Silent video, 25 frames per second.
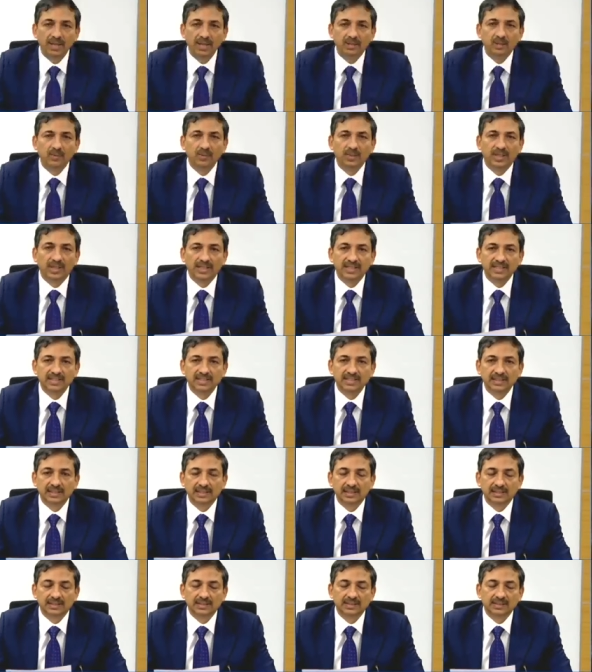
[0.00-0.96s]
to net
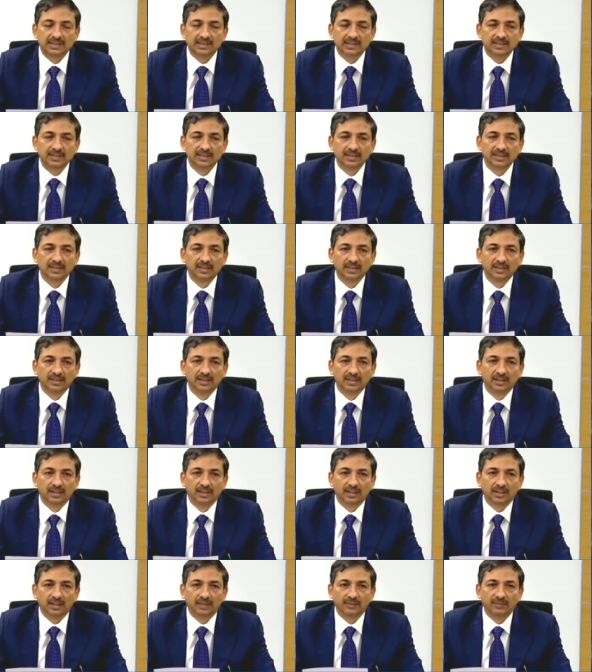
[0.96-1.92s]
sales,
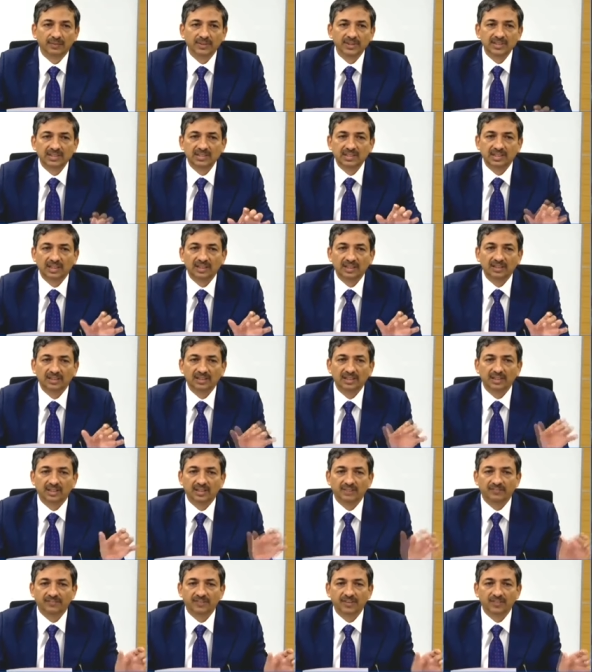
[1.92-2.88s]
uh, which is slightly
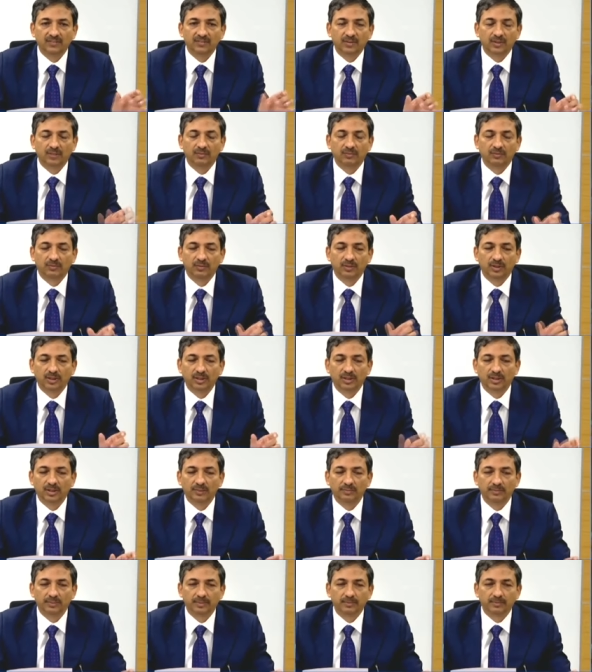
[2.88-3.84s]
different from uh,
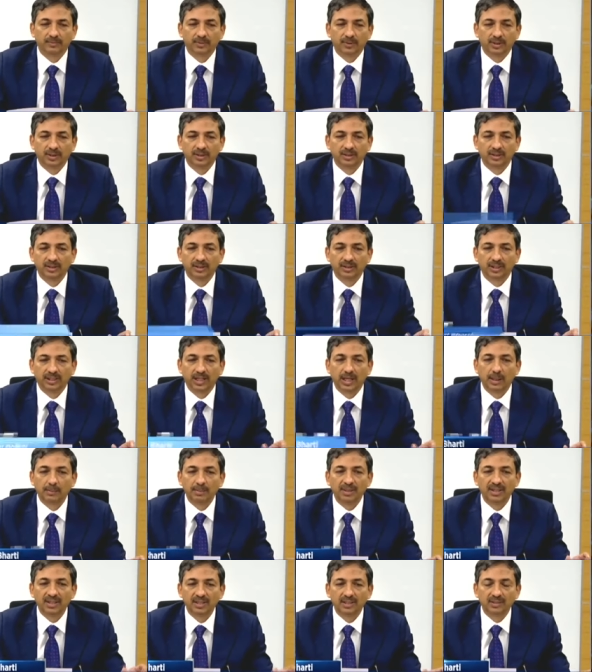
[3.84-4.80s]
what the
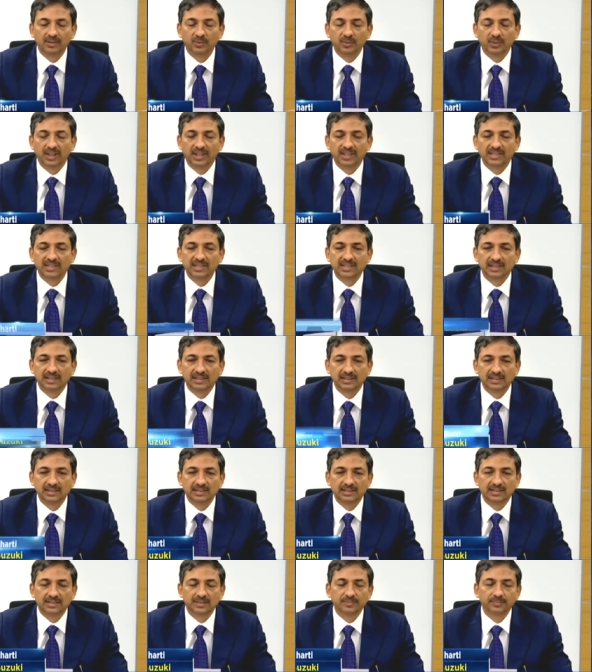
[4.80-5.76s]
EBITDA to net
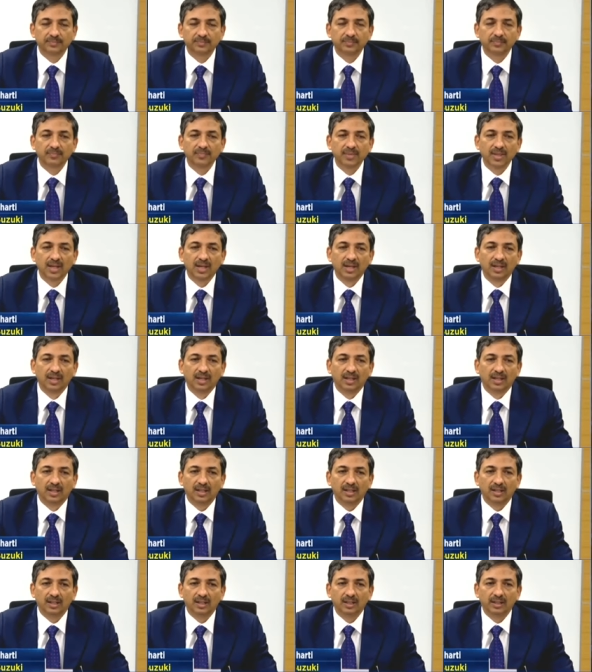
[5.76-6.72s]
sales
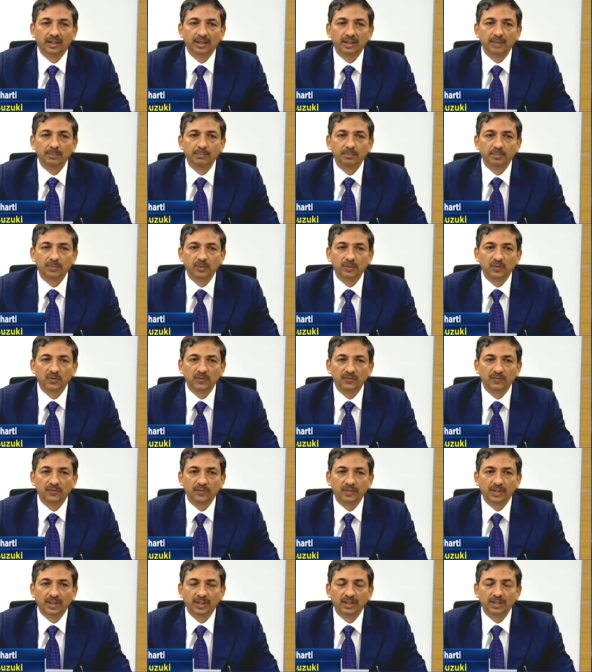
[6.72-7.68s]
uh,
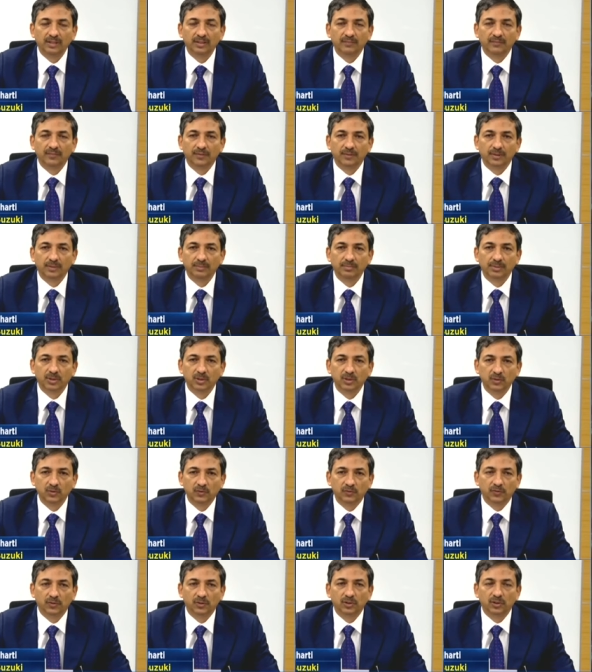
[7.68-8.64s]
improved in from
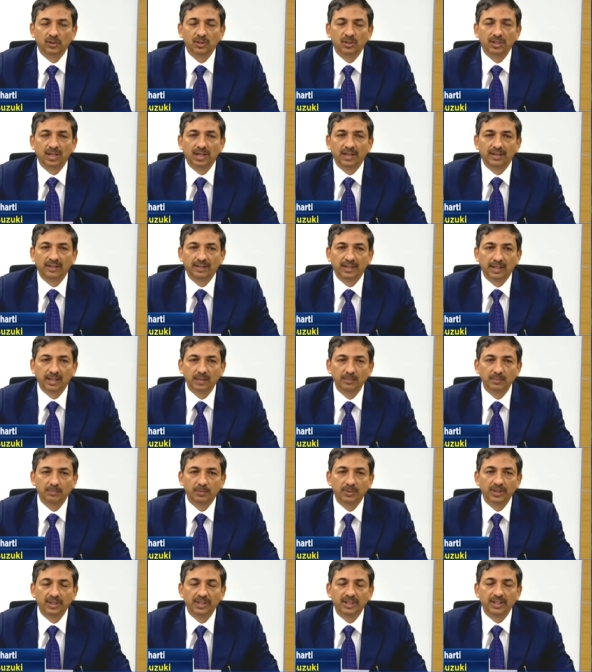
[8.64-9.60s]
Q4 at
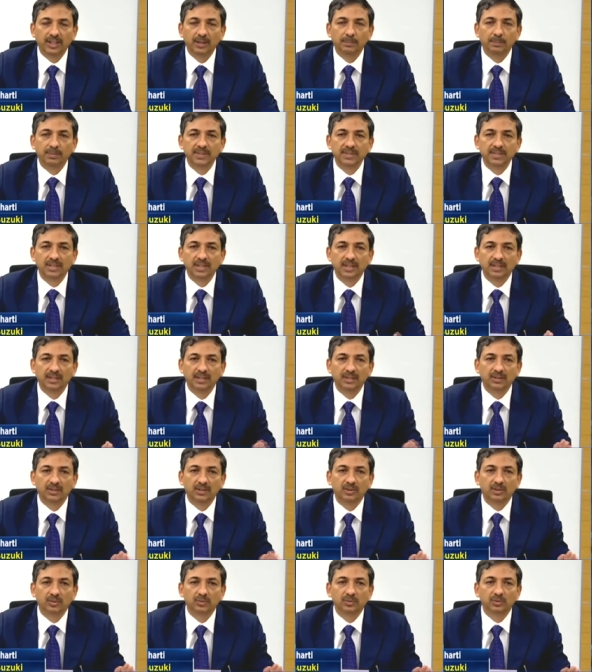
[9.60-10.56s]
10.8%
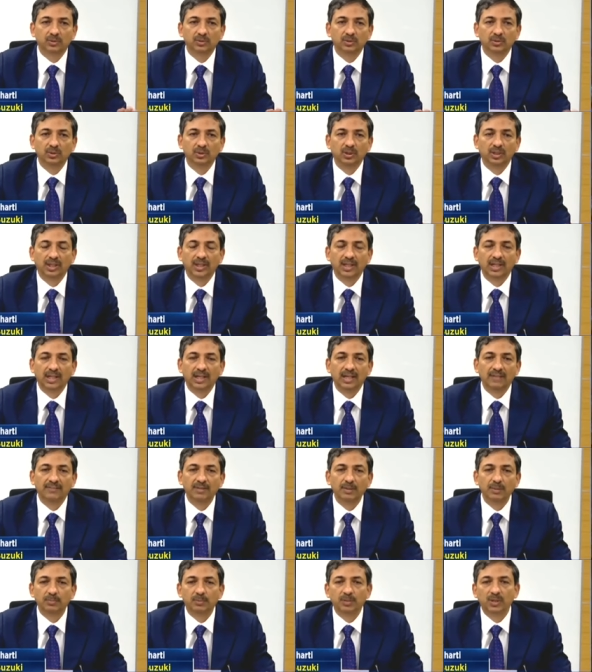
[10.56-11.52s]
to
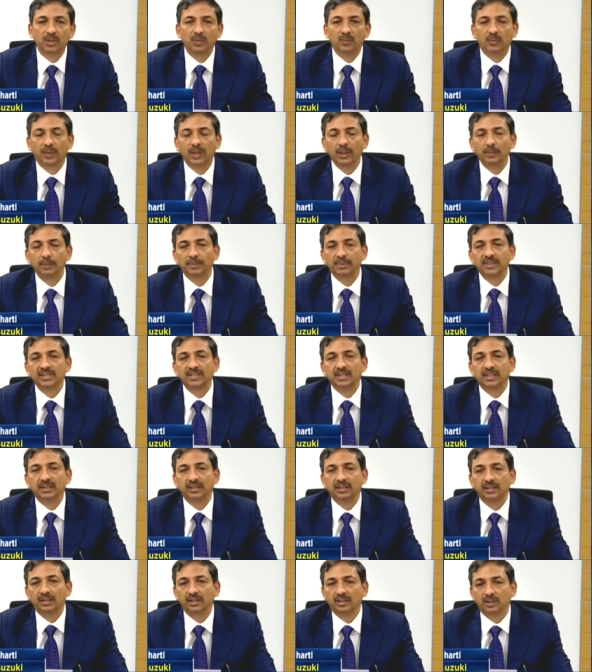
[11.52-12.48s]

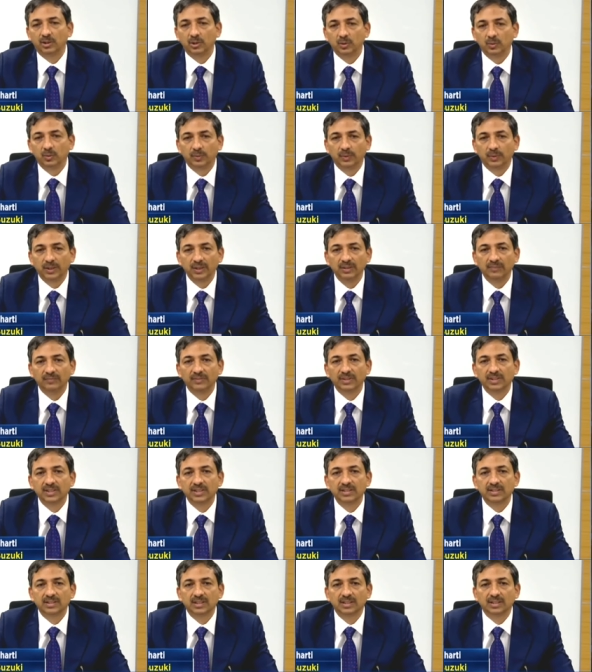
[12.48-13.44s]
11.1% in Q1, which
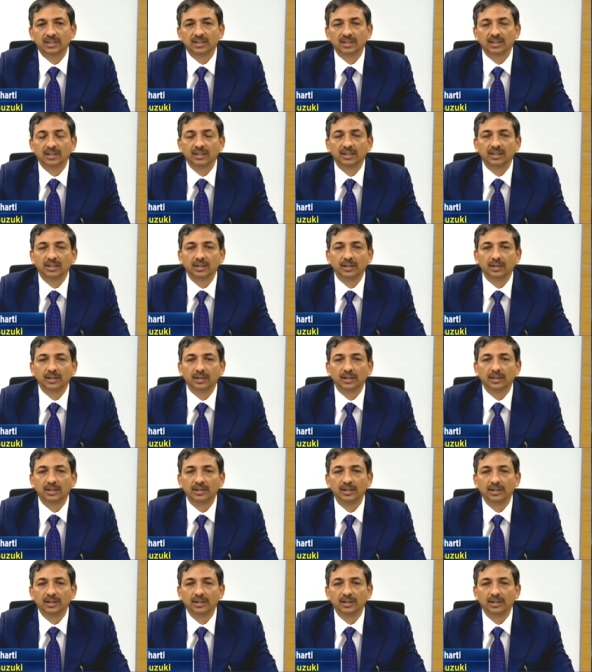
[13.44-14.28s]
is a uh,